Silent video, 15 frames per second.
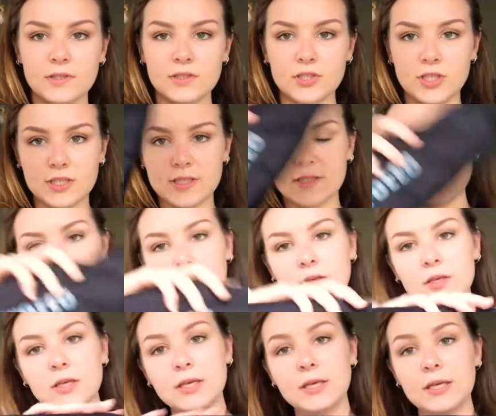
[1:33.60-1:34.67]
It's just
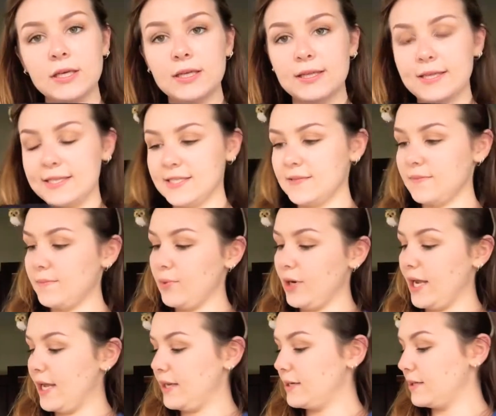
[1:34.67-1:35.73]
this
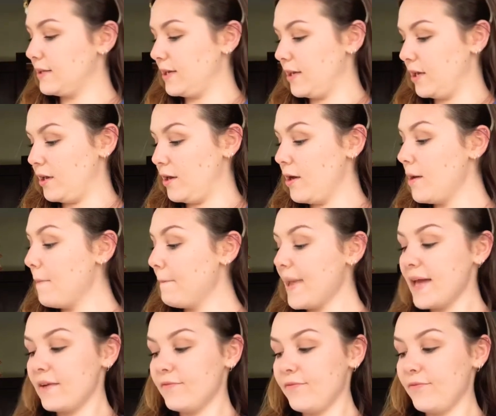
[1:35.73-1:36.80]
brand, the
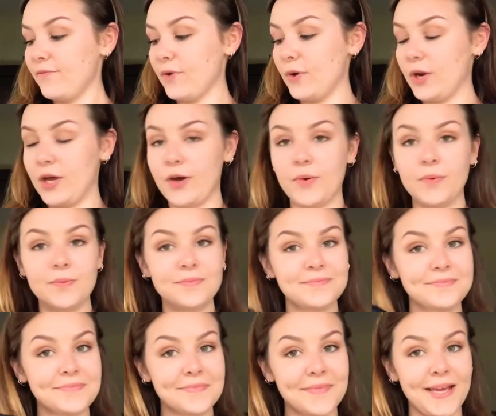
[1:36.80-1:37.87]
Manfrotto.
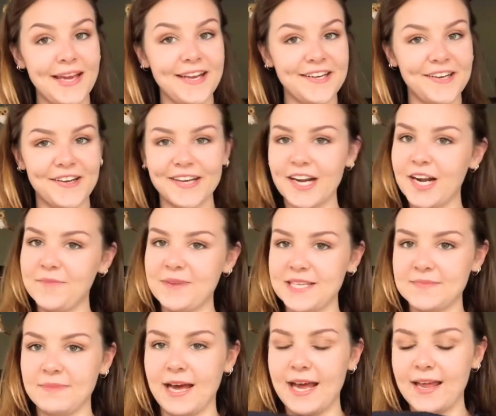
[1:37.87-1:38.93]
I don't know, I got it at
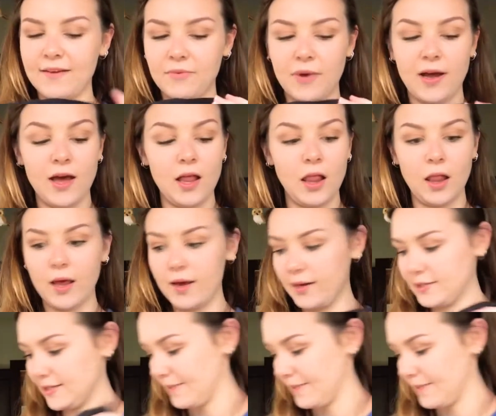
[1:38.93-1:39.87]
Best Buy a long